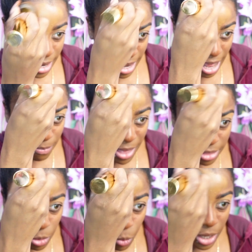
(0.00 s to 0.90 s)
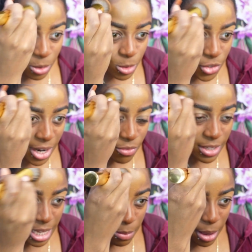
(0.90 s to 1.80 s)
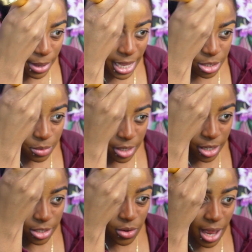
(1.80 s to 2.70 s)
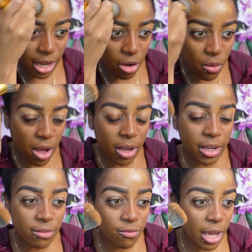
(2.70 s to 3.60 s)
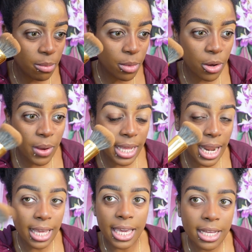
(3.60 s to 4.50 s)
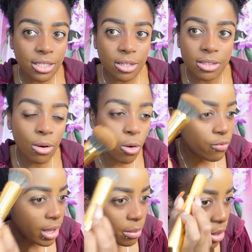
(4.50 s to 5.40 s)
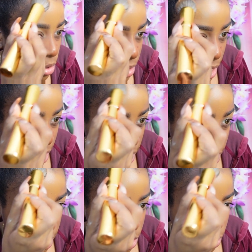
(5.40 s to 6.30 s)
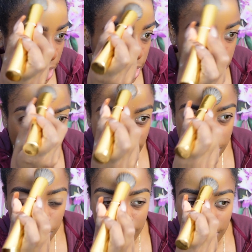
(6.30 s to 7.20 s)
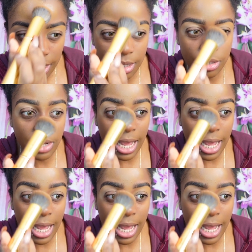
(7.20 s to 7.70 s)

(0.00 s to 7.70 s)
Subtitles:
I'm not the one who's trying to reset my password. So I go on Venmo and I cancel the whole Venmo. Like, try somebody else.